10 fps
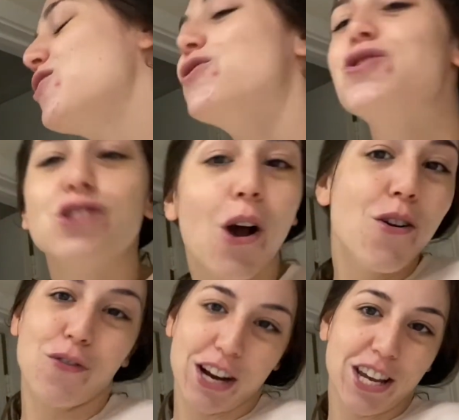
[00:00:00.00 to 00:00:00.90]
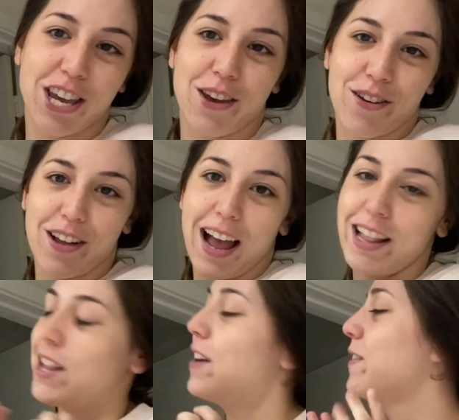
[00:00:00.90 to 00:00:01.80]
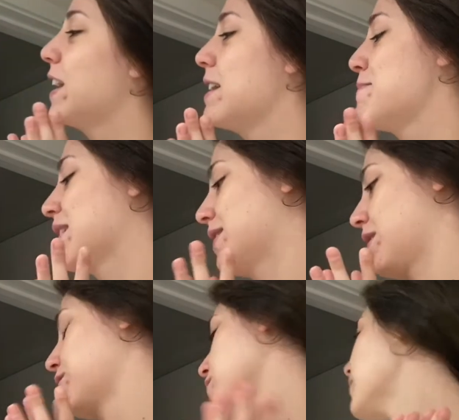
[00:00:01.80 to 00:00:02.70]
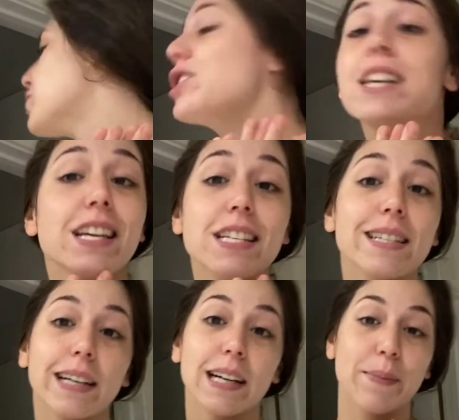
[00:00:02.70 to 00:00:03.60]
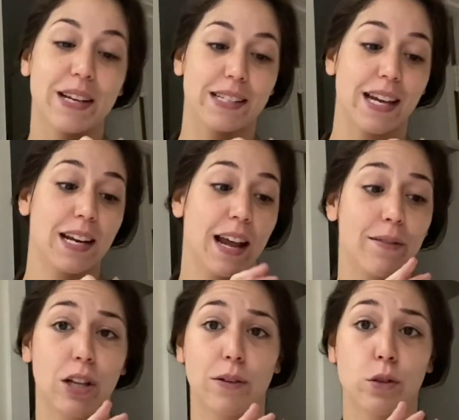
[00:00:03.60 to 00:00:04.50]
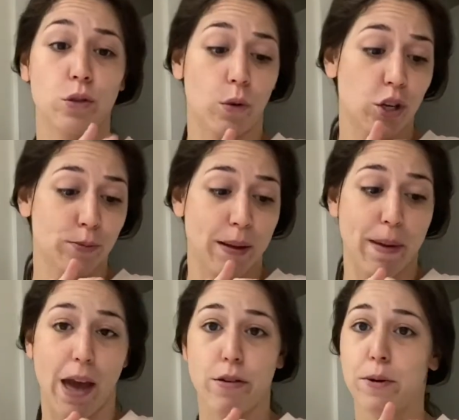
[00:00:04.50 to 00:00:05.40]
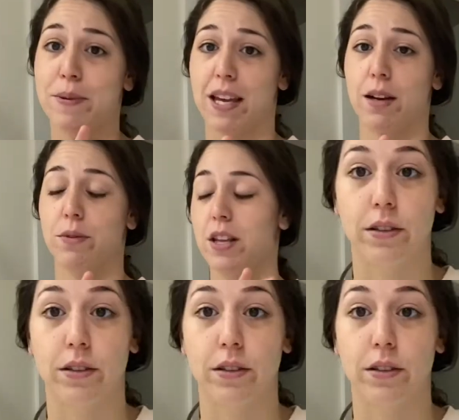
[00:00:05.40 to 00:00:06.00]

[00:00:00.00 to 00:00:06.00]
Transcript: so freaking cute. I love it. It makes things so much easier because I didn't have a lot of storage in my bathroom to begin with.